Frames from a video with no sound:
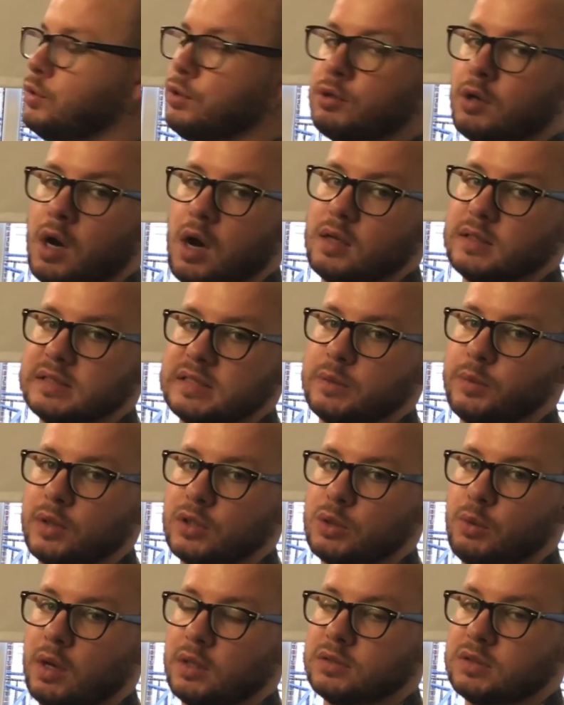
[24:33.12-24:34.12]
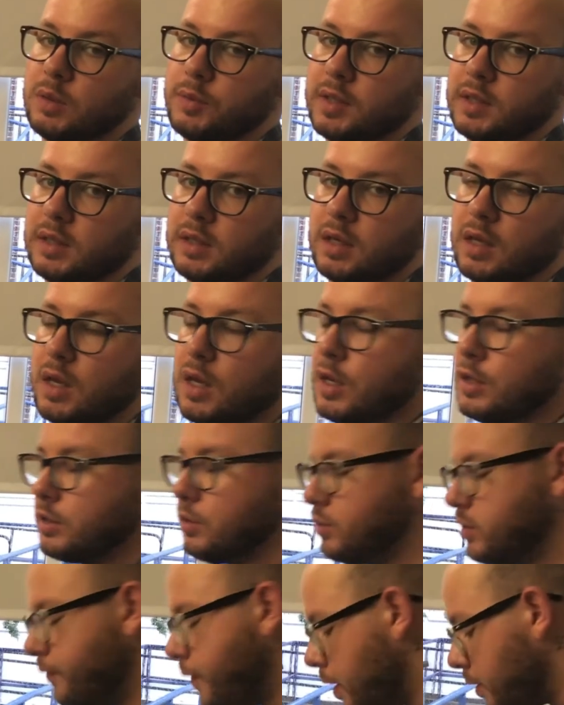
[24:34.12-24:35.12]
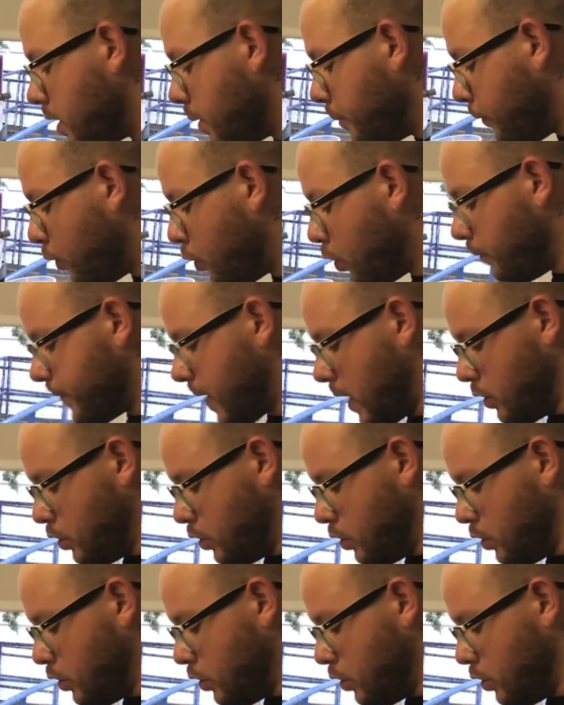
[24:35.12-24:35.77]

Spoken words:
so you can't see what you are doing. So it's very important